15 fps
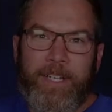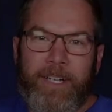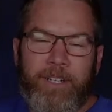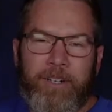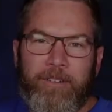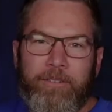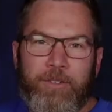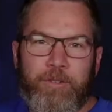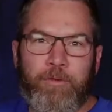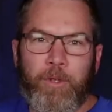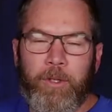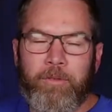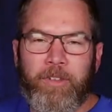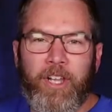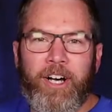It was
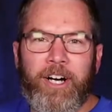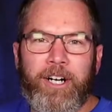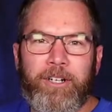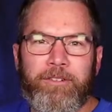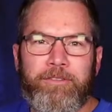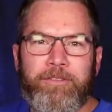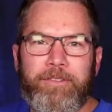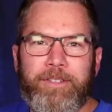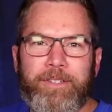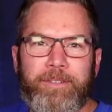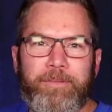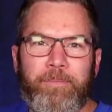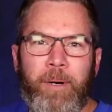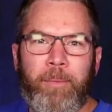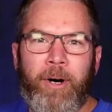full of love.
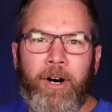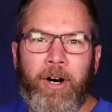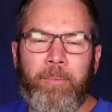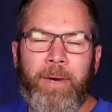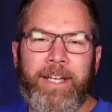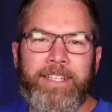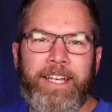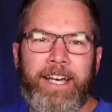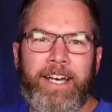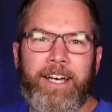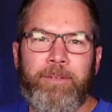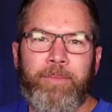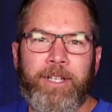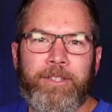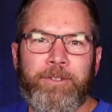My mom, my
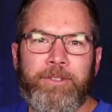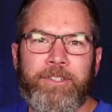dad, my little